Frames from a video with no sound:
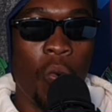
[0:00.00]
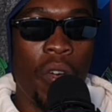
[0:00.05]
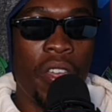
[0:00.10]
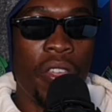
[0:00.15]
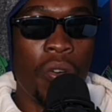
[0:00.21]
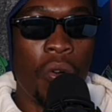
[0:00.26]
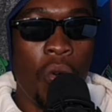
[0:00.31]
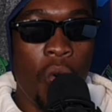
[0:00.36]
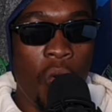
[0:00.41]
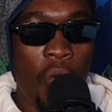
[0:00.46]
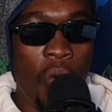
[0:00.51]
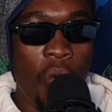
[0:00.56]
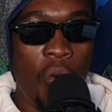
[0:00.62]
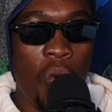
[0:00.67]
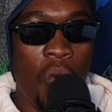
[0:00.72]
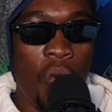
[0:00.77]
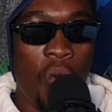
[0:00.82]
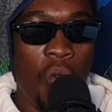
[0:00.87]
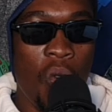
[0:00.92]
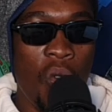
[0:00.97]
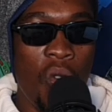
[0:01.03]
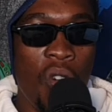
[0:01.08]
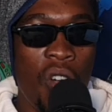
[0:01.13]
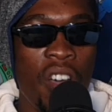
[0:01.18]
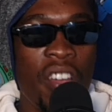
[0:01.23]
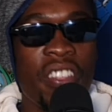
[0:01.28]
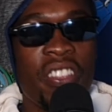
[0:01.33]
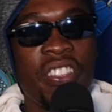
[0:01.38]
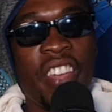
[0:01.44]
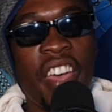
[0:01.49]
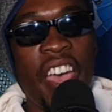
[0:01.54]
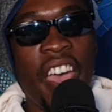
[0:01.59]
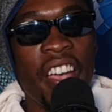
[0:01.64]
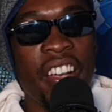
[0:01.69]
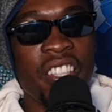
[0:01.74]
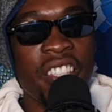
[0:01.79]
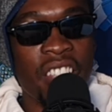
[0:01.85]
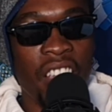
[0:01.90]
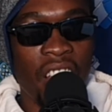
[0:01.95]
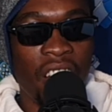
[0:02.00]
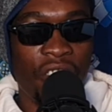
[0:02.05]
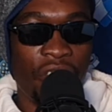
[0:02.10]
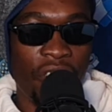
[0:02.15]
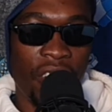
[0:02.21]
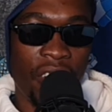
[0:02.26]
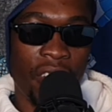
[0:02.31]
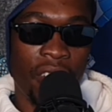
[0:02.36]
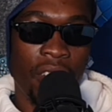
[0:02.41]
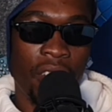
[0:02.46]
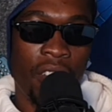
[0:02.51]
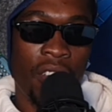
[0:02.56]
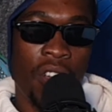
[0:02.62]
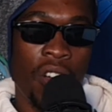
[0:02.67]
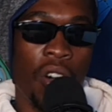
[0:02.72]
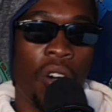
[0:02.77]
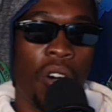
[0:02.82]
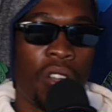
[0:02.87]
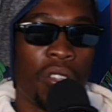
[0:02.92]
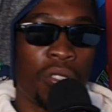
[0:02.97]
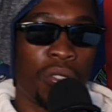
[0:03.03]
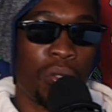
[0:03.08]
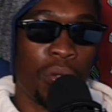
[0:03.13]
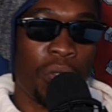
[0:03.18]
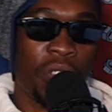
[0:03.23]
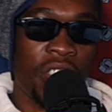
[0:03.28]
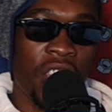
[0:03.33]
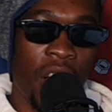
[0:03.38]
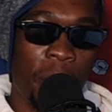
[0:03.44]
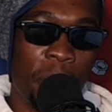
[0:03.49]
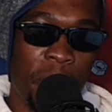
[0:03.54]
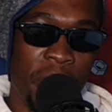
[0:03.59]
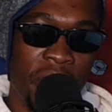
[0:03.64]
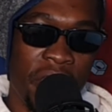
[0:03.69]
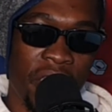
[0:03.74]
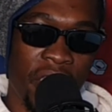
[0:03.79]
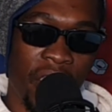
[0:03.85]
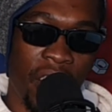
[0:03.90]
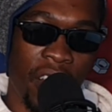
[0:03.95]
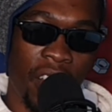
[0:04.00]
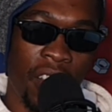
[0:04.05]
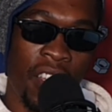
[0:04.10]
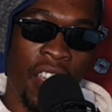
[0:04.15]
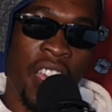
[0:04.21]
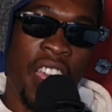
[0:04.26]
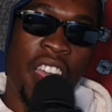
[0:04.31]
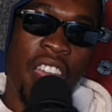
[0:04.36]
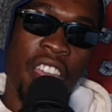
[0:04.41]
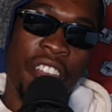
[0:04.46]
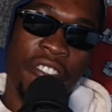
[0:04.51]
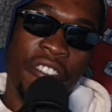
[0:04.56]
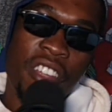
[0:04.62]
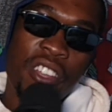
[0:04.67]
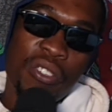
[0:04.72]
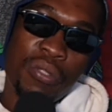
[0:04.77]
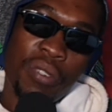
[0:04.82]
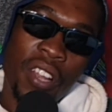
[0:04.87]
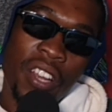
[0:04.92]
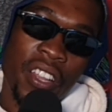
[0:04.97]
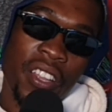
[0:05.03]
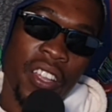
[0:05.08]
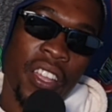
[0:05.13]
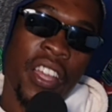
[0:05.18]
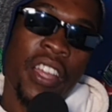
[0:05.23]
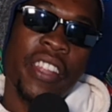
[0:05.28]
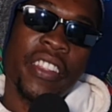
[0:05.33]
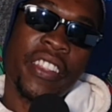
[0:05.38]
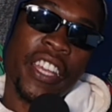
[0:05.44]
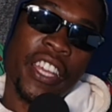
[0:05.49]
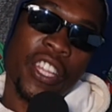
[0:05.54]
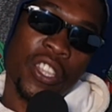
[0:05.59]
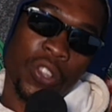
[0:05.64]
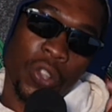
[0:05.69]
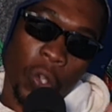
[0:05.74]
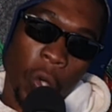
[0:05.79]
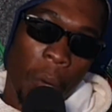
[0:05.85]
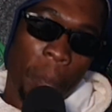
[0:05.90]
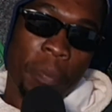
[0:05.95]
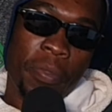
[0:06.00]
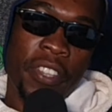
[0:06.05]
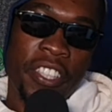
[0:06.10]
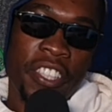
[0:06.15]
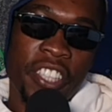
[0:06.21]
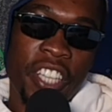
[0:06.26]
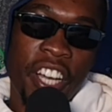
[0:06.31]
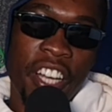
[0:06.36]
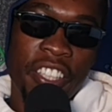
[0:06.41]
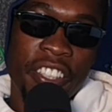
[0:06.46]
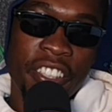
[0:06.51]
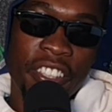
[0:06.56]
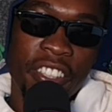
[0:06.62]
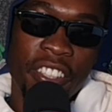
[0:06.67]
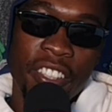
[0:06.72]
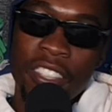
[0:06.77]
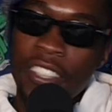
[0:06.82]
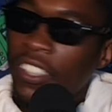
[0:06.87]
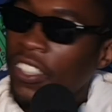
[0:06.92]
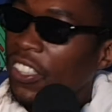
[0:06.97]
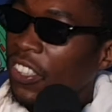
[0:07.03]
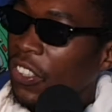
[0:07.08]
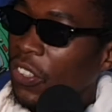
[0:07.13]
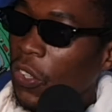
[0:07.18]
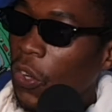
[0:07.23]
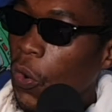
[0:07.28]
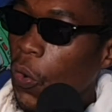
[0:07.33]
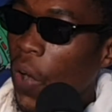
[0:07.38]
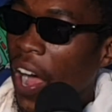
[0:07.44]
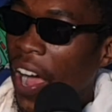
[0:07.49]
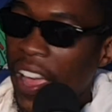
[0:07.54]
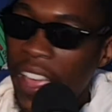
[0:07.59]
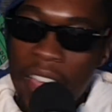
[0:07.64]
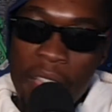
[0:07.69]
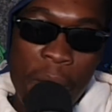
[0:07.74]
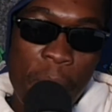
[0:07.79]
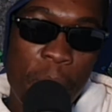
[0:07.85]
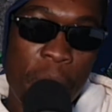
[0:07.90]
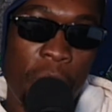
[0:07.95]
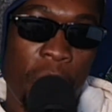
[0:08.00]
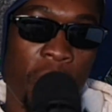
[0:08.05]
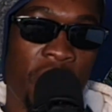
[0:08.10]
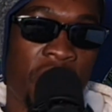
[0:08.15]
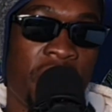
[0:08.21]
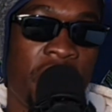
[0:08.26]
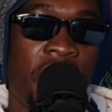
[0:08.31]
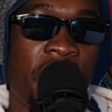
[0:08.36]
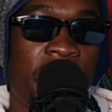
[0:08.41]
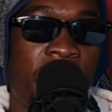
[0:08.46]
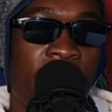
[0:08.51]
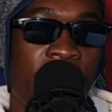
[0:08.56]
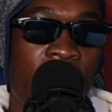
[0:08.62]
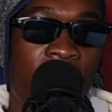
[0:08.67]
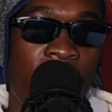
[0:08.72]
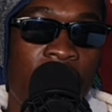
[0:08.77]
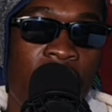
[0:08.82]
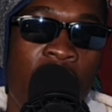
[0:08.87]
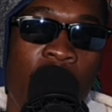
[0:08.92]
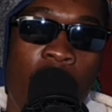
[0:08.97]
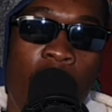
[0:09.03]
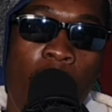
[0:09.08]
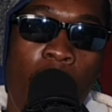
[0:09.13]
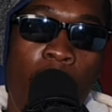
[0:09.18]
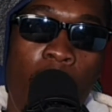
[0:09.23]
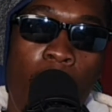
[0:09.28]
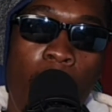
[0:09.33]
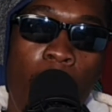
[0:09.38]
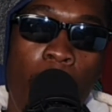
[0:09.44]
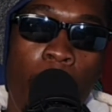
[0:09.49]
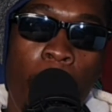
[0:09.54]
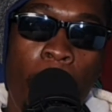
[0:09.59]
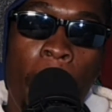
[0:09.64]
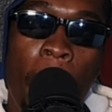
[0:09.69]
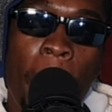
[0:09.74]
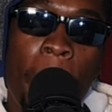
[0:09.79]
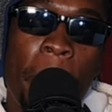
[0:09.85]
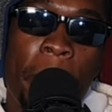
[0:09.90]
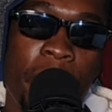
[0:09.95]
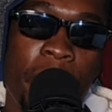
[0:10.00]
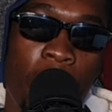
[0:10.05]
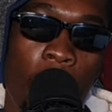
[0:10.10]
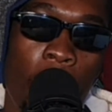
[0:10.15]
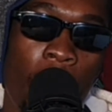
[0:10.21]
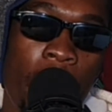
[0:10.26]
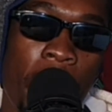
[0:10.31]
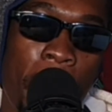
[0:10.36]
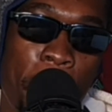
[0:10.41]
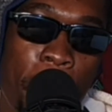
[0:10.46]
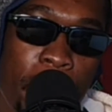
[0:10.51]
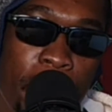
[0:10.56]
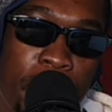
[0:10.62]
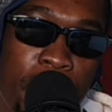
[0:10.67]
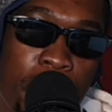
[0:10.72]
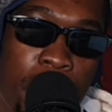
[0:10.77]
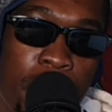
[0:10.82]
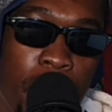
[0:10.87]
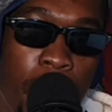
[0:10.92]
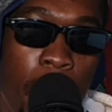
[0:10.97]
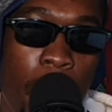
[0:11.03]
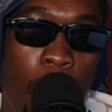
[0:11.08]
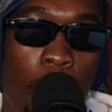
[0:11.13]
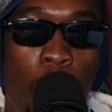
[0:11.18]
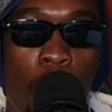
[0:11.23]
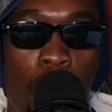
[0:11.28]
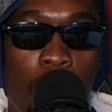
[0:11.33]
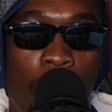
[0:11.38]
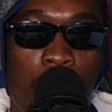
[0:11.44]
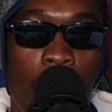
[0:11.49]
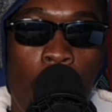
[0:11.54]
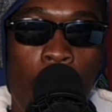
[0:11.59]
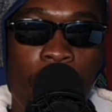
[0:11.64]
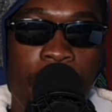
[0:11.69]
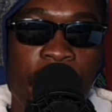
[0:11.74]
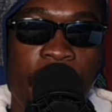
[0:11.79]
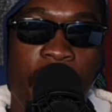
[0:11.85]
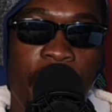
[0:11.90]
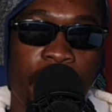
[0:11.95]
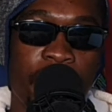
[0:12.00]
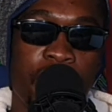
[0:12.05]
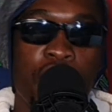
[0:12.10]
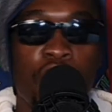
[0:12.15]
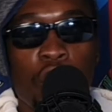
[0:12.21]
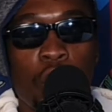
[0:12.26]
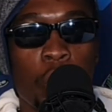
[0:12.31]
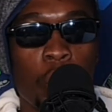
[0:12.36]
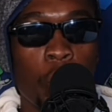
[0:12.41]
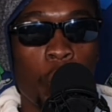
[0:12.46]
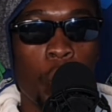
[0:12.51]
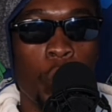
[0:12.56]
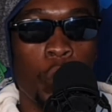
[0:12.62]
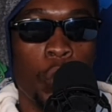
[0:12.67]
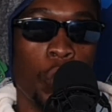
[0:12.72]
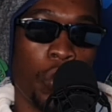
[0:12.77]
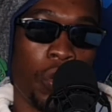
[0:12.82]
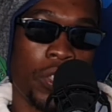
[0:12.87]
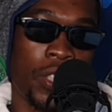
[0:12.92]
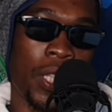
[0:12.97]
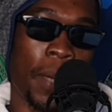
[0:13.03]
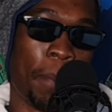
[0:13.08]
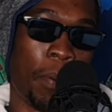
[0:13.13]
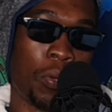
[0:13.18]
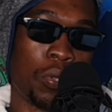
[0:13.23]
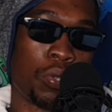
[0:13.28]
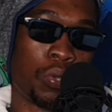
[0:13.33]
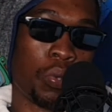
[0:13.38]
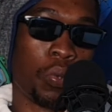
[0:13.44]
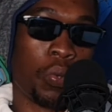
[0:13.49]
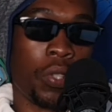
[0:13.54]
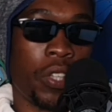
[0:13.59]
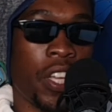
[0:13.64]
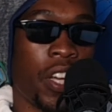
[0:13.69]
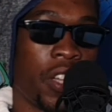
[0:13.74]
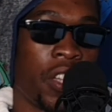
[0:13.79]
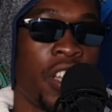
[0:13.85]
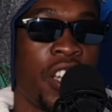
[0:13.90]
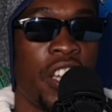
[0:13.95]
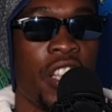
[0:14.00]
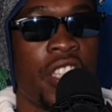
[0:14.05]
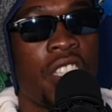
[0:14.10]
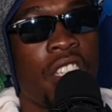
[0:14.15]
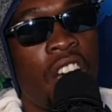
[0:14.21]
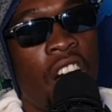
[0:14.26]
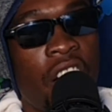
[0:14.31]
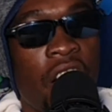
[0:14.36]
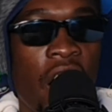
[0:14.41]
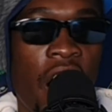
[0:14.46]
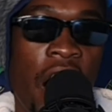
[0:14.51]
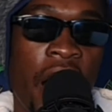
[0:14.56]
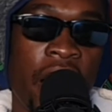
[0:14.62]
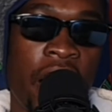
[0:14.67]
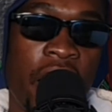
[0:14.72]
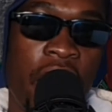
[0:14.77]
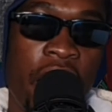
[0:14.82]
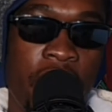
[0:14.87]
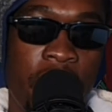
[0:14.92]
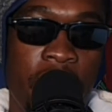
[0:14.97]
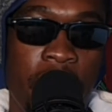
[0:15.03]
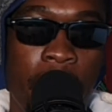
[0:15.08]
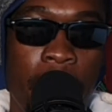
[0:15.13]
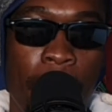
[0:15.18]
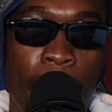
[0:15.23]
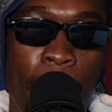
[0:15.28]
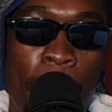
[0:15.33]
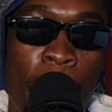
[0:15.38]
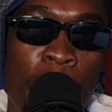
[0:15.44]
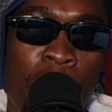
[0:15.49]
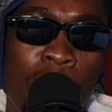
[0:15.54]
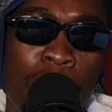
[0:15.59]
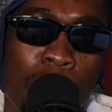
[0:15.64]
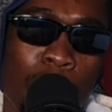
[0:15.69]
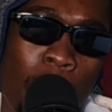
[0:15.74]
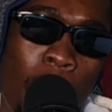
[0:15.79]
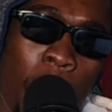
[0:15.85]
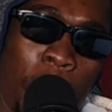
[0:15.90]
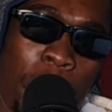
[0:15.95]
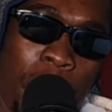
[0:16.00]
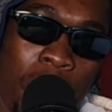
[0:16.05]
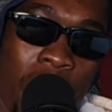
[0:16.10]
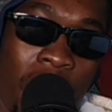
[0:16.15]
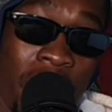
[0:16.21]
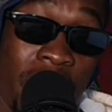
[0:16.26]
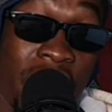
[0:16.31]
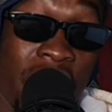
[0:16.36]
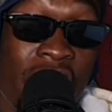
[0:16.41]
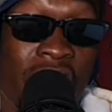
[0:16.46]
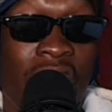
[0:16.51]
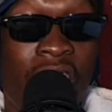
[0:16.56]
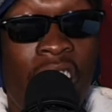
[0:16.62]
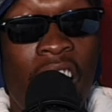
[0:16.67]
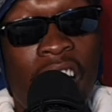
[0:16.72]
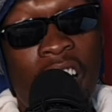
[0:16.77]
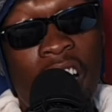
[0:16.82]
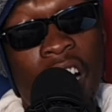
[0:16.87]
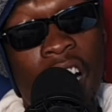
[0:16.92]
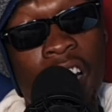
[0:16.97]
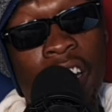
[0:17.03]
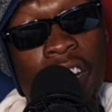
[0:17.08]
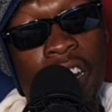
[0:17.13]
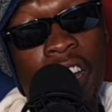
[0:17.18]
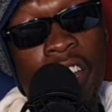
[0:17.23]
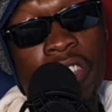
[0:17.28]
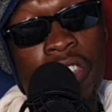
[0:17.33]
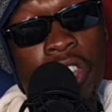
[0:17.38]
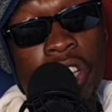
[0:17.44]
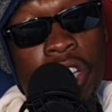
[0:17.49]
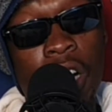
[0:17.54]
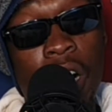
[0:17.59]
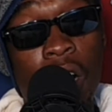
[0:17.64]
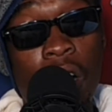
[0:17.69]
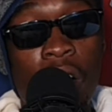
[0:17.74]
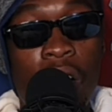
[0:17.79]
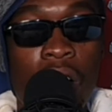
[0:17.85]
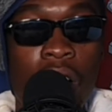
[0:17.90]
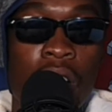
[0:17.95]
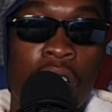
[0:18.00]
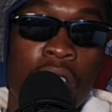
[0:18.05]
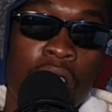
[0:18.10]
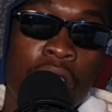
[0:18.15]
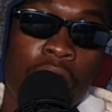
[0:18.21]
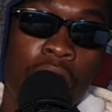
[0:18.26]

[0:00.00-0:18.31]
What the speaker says: with who? The ex-girlfriend on social media. Eventually, they dropped the charges. You know why? Because they said, oh, the lawyer breached the code of conduct. You're not supposed to do that. It's kind of unethical. So because it's kind of unethical,